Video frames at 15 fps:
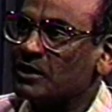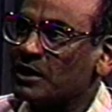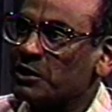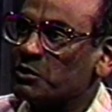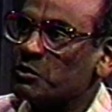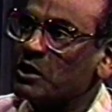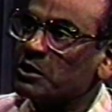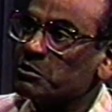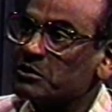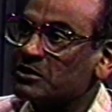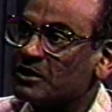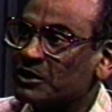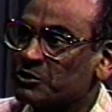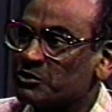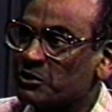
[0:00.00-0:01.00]
you want to be
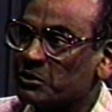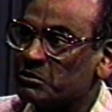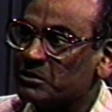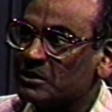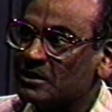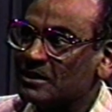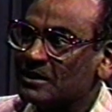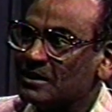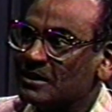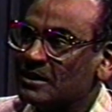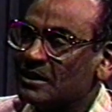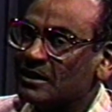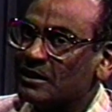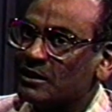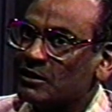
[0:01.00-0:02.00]
transformed.
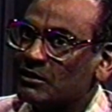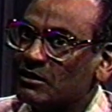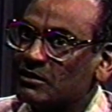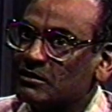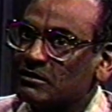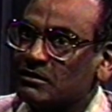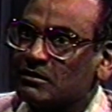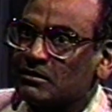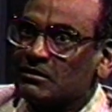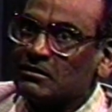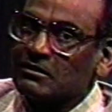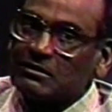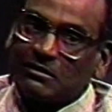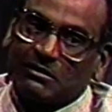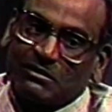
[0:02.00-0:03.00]
It doesn't,
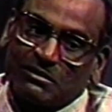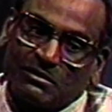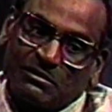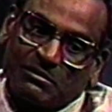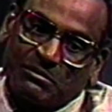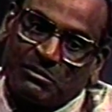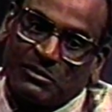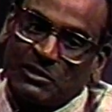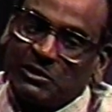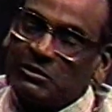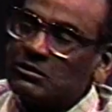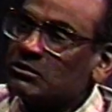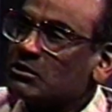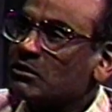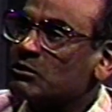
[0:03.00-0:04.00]
you
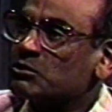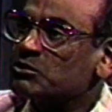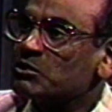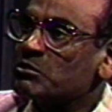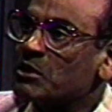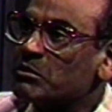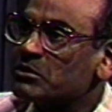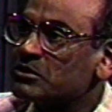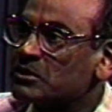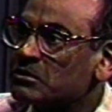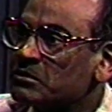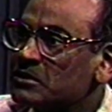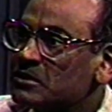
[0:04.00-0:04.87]
sort of lose your membership.